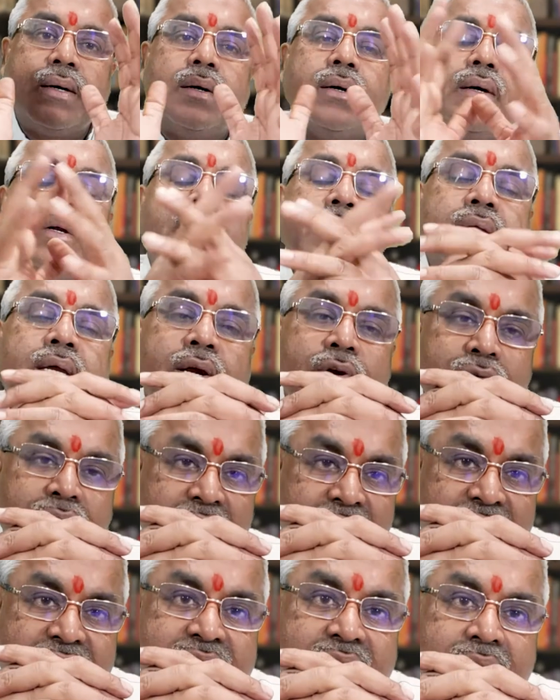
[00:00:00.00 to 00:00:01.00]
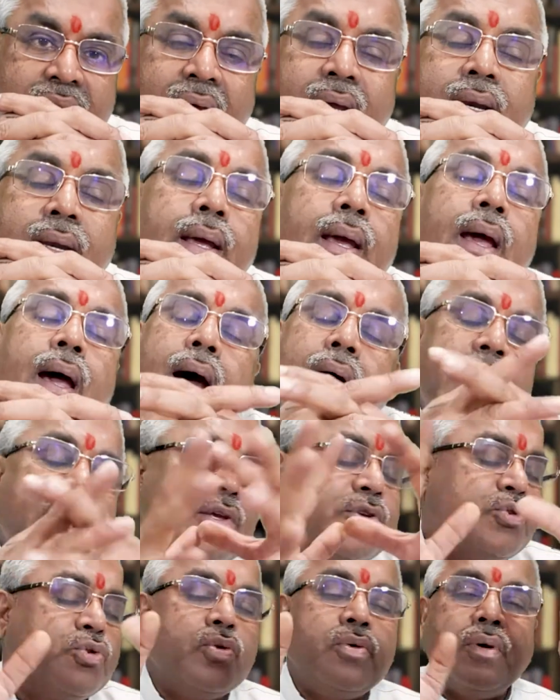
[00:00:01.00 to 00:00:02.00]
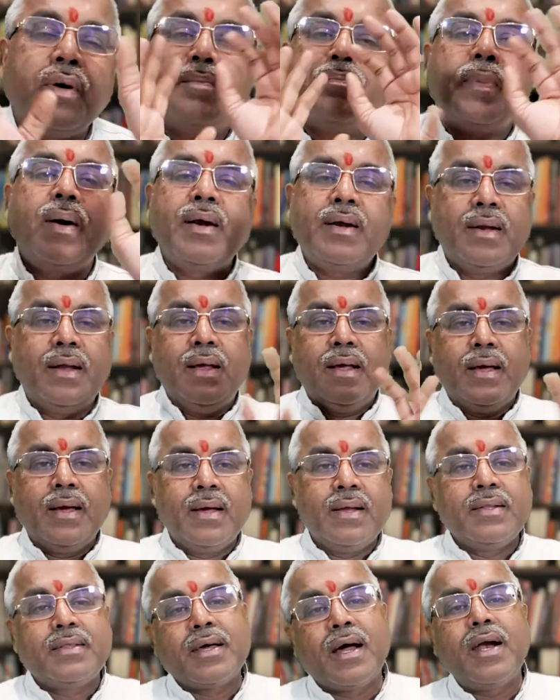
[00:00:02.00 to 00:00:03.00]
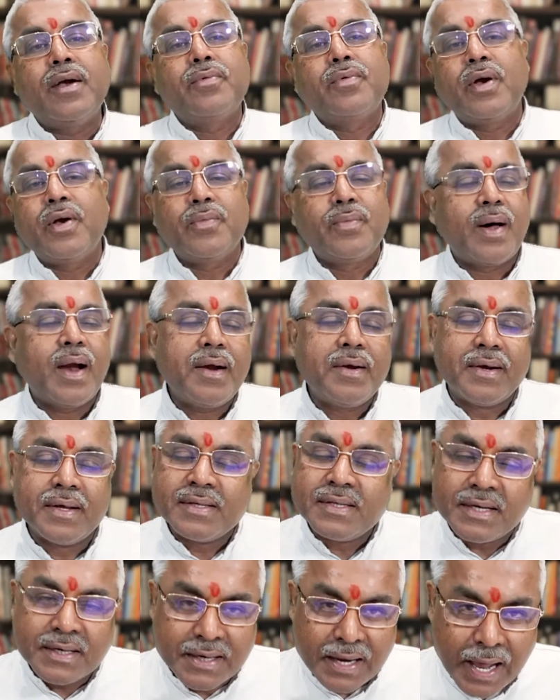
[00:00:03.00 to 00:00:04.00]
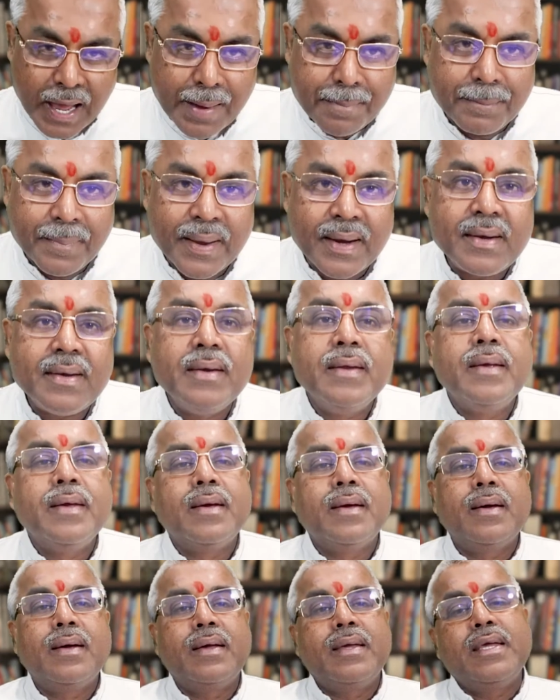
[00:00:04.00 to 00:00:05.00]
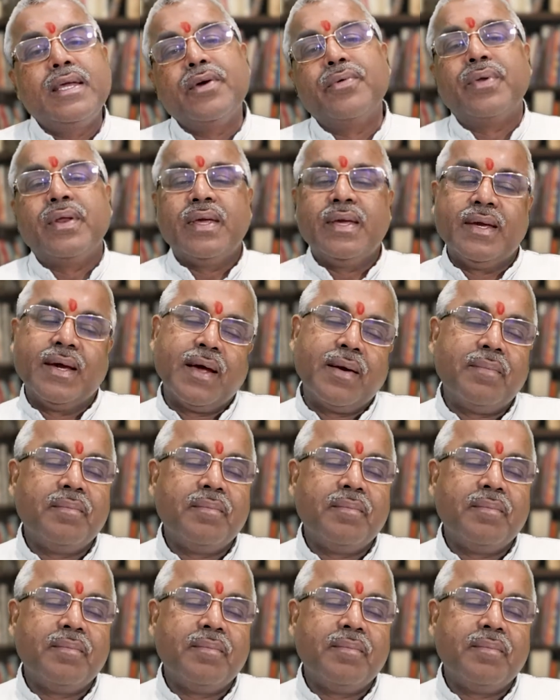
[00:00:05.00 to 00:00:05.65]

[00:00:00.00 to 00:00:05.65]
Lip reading: near to each other, and so Third World War doesn't happen every year.